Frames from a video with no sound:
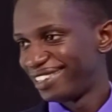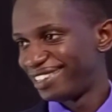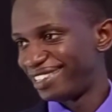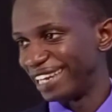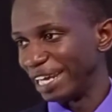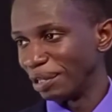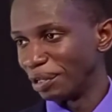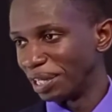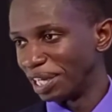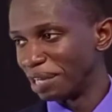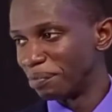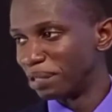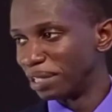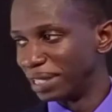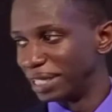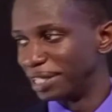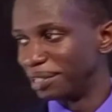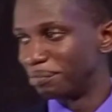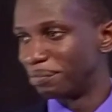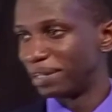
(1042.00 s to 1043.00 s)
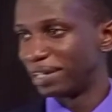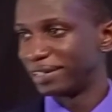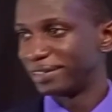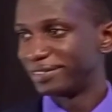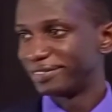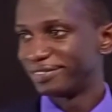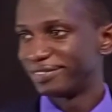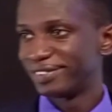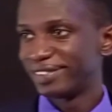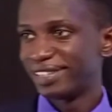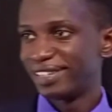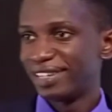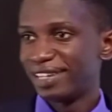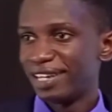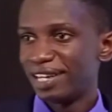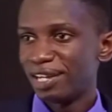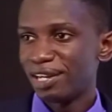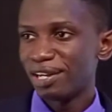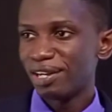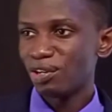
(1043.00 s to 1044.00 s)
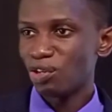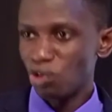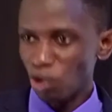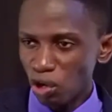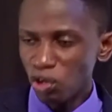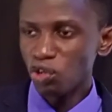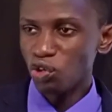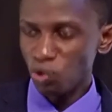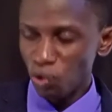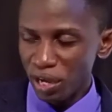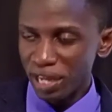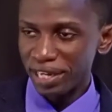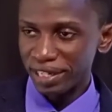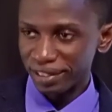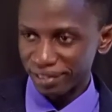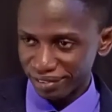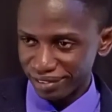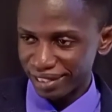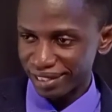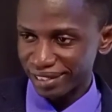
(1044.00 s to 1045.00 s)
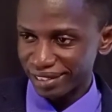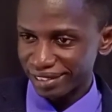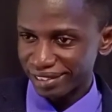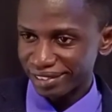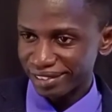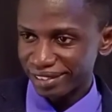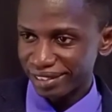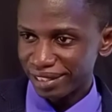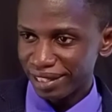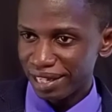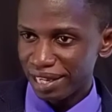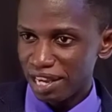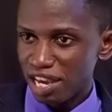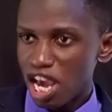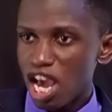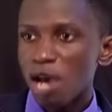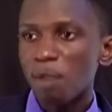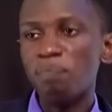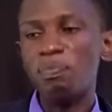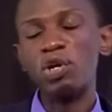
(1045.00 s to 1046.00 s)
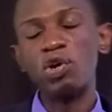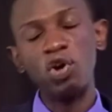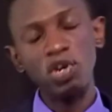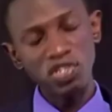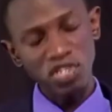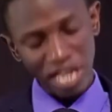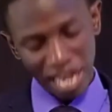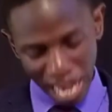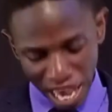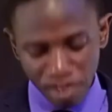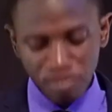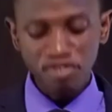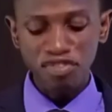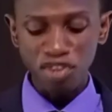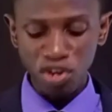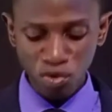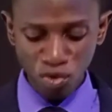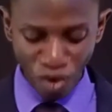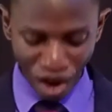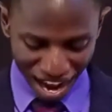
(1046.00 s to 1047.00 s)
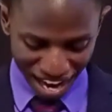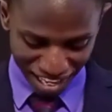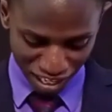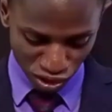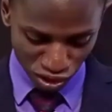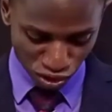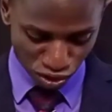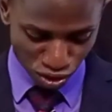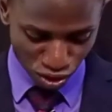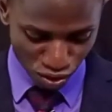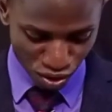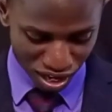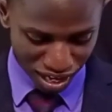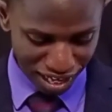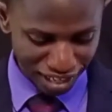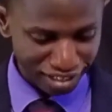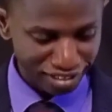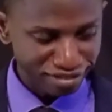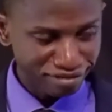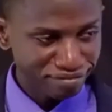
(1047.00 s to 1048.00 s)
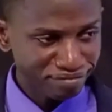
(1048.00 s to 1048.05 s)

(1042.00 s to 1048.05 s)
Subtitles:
Tell your neighbor. Don't do anything because everyone is doing it.